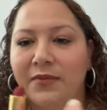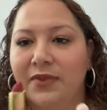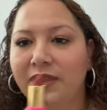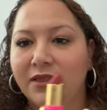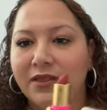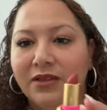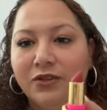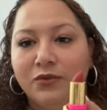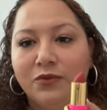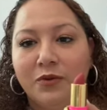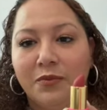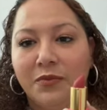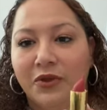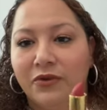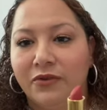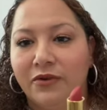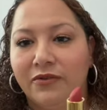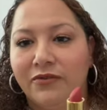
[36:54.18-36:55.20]
These were
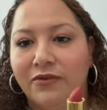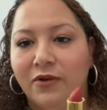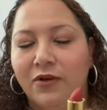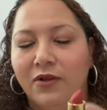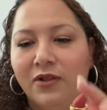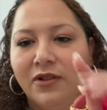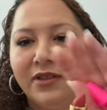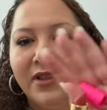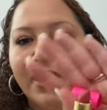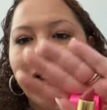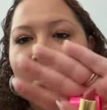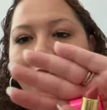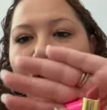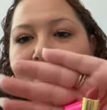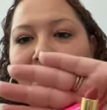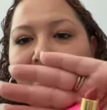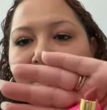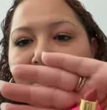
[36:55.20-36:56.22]
beautiful. They
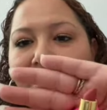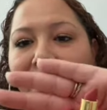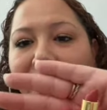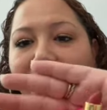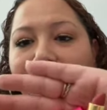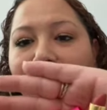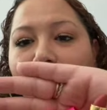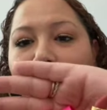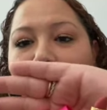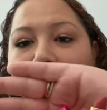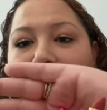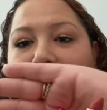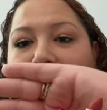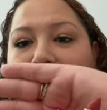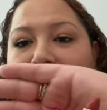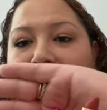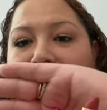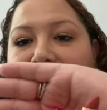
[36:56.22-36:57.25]
have a really
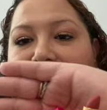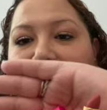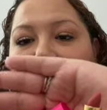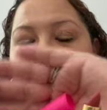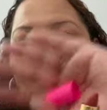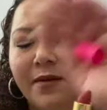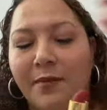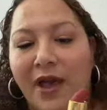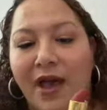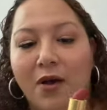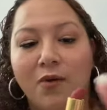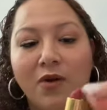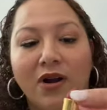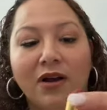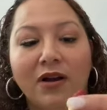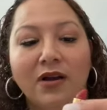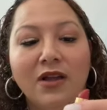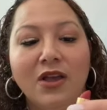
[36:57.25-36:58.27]
good staying
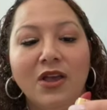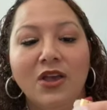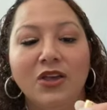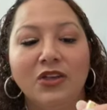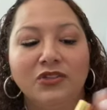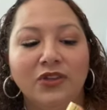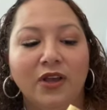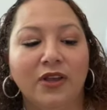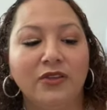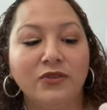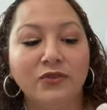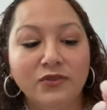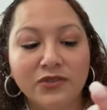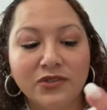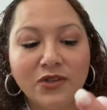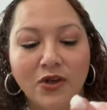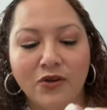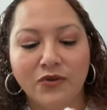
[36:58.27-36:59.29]
power. So I use
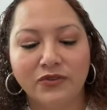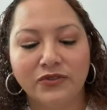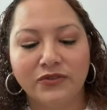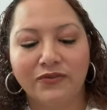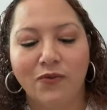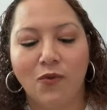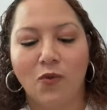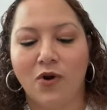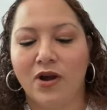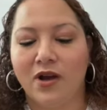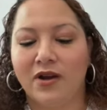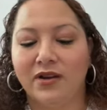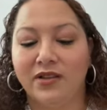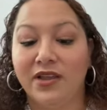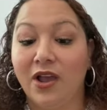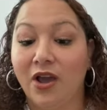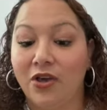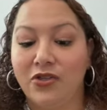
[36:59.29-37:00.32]
those for
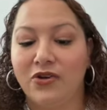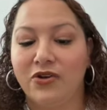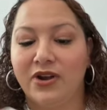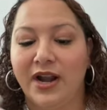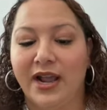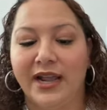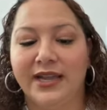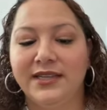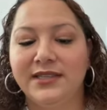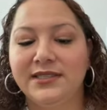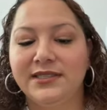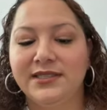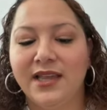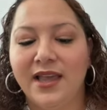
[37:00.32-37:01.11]
the other nights.